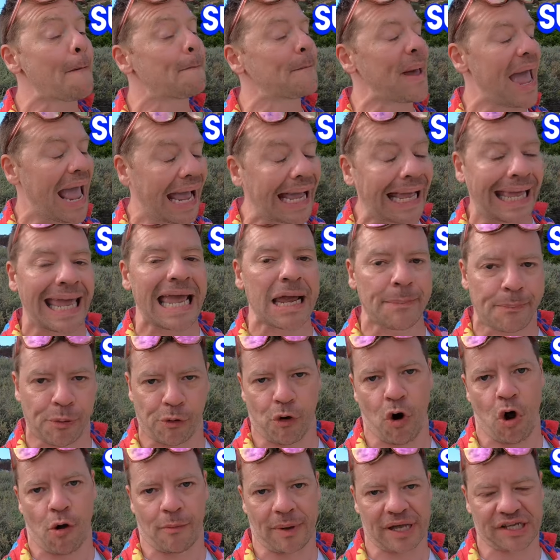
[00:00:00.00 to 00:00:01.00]
Pinky
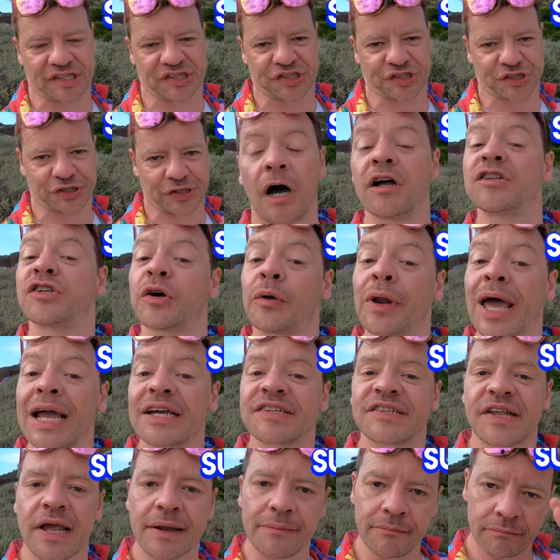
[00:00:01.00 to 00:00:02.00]
promise. Until
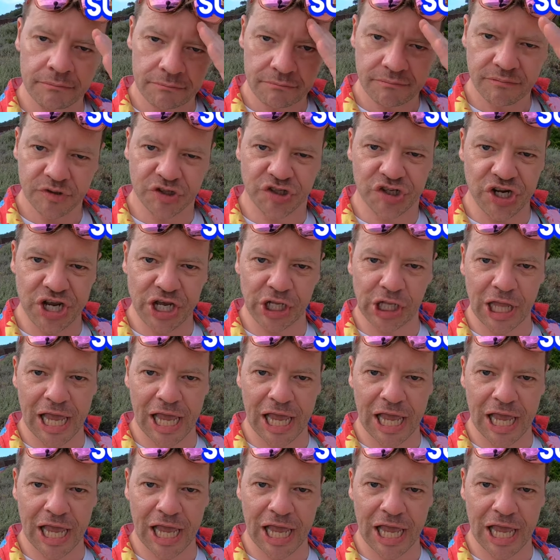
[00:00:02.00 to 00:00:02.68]
next time, see you